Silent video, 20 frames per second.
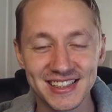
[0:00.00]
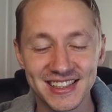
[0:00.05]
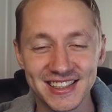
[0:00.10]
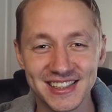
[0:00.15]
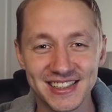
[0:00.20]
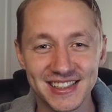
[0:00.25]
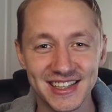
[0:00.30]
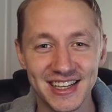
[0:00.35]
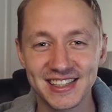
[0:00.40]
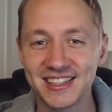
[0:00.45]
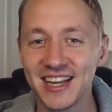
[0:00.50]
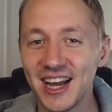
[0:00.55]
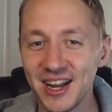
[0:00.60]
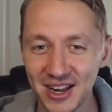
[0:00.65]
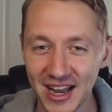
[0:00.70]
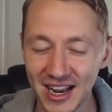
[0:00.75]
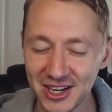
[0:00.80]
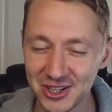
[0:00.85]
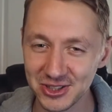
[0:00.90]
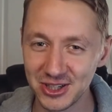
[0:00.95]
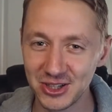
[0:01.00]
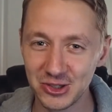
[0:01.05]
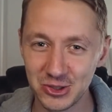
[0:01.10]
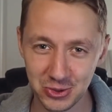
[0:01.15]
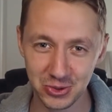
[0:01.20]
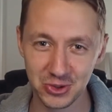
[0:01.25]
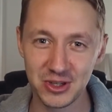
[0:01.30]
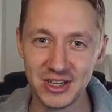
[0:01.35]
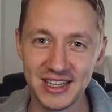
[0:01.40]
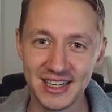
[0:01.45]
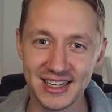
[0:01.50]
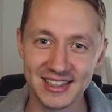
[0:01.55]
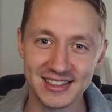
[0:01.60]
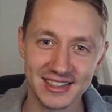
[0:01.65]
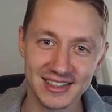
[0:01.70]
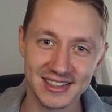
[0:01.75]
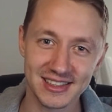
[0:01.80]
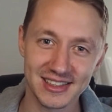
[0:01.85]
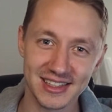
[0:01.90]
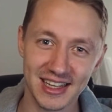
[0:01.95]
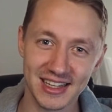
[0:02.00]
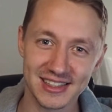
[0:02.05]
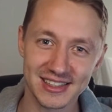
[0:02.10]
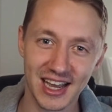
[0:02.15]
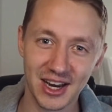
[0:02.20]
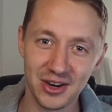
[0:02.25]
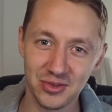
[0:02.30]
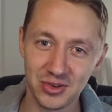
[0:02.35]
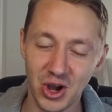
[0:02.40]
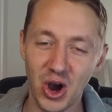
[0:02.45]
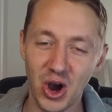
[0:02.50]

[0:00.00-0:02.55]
it's it's not actually a tree. It's a it's kind of an